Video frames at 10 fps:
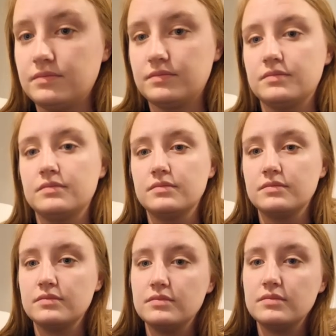
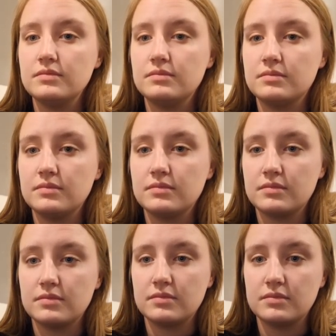
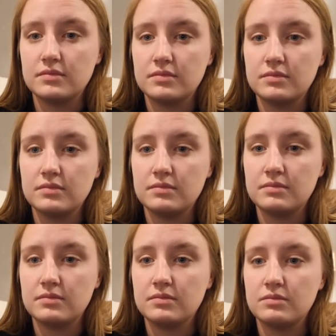
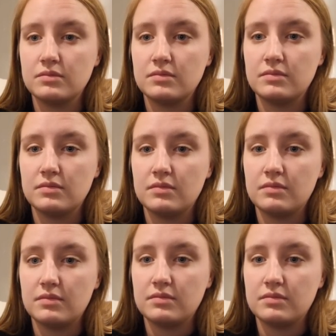(silent)